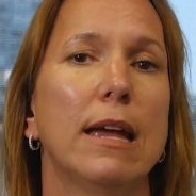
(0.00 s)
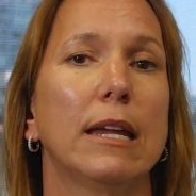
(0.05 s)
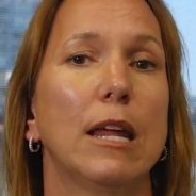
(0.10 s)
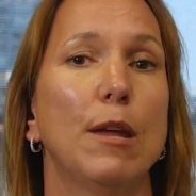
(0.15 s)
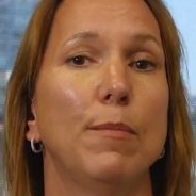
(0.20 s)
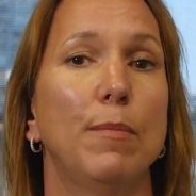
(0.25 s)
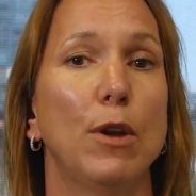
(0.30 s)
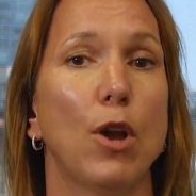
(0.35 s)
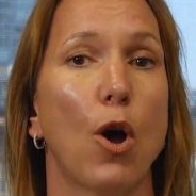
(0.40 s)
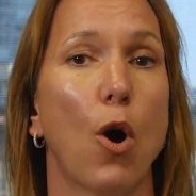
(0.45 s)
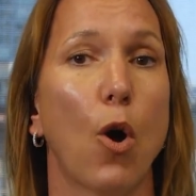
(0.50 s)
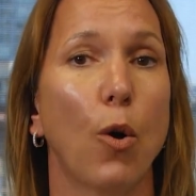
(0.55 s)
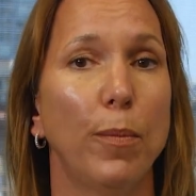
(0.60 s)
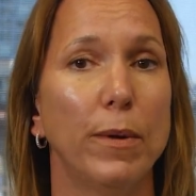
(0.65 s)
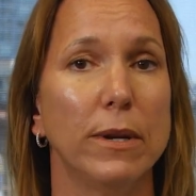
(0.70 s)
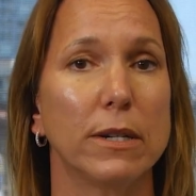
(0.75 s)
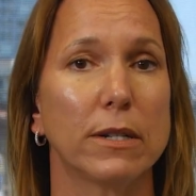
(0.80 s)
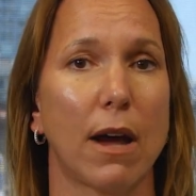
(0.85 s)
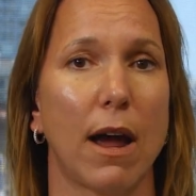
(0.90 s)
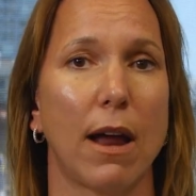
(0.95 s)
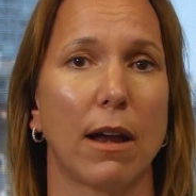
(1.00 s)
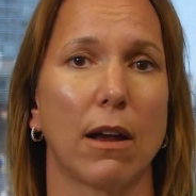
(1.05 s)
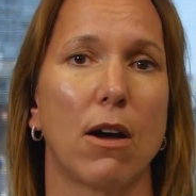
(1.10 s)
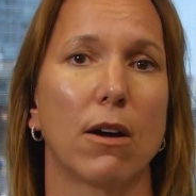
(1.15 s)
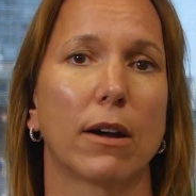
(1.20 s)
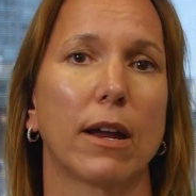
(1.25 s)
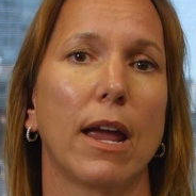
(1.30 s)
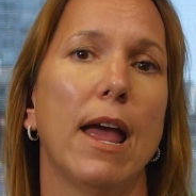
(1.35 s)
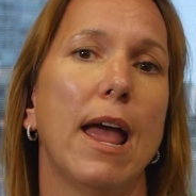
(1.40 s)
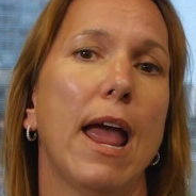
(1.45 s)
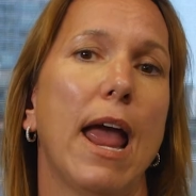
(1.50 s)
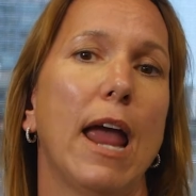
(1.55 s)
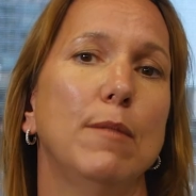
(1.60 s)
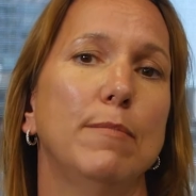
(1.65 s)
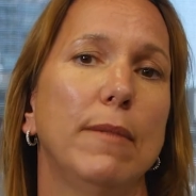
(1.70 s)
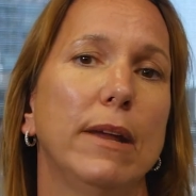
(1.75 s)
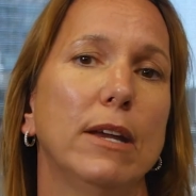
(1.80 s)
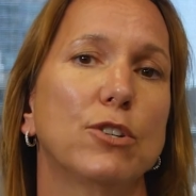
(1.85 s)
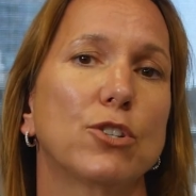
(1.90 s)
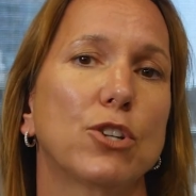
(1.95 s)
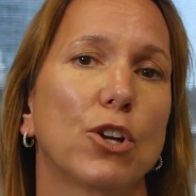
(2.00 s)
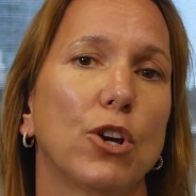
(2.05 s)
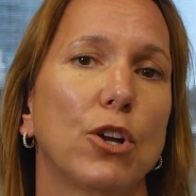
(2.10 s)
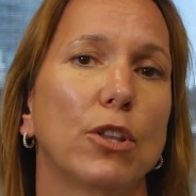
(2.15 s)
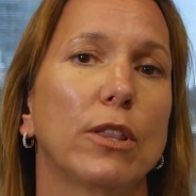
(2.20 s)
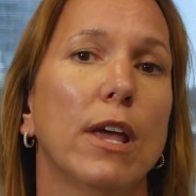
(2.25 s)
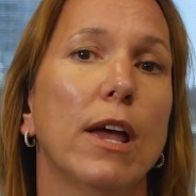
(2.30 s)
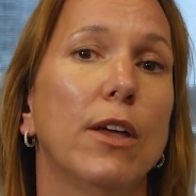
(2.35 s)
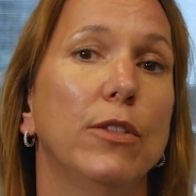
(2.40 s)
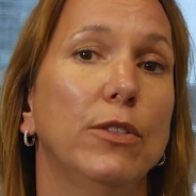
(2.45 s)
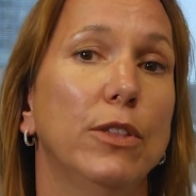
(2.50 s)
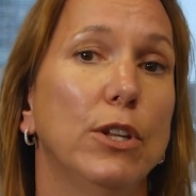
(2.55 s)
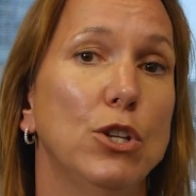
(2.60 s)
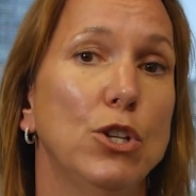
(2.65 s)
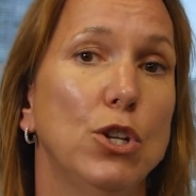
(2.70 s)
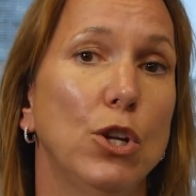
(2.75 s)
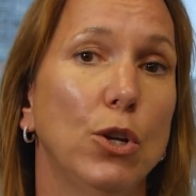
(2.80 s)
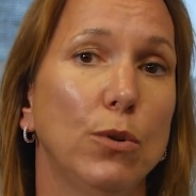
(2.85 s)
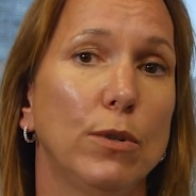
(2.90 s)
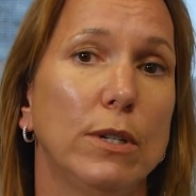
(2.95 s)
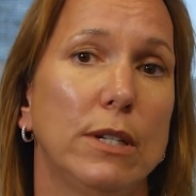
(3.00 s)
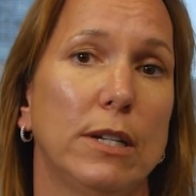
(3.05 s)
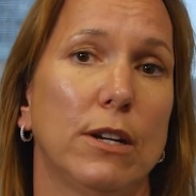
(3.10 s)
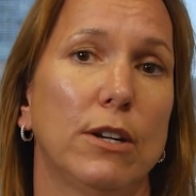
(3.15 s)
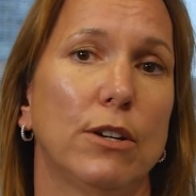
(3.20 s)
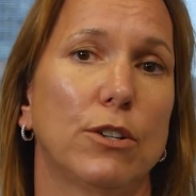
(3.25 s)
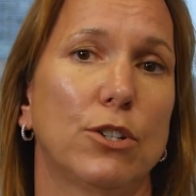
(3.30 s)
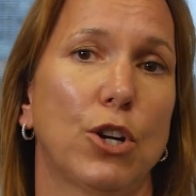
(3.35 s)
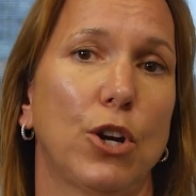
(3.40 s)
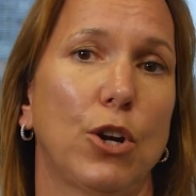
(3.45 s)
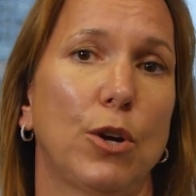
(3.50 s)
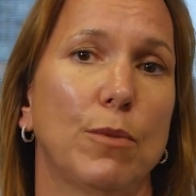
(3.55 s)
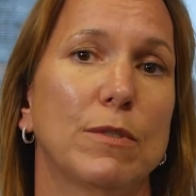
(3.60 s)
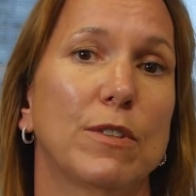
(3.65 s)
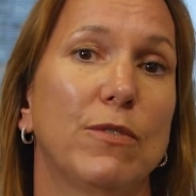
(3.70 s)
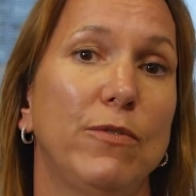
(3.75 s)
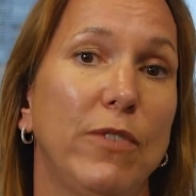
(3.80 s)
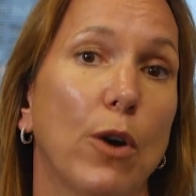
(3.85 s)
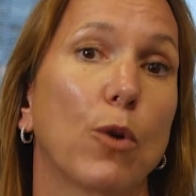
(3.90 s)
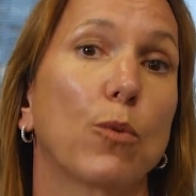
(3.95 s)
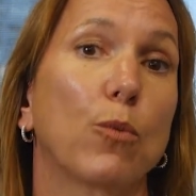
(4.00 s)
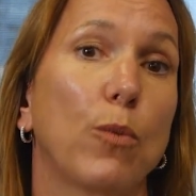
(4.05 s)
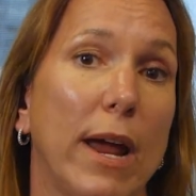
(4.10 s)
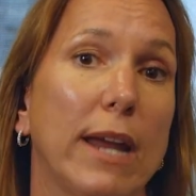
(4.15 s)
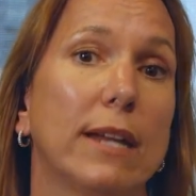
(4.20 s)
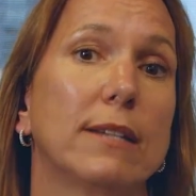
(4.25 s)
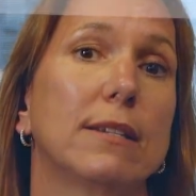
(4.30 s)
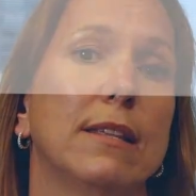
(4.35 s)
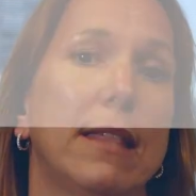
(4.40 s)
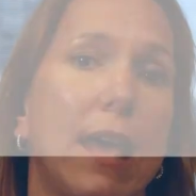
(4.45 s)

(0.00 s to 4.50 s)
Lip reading: keep an open dialogue, and make sure the new terms feel right to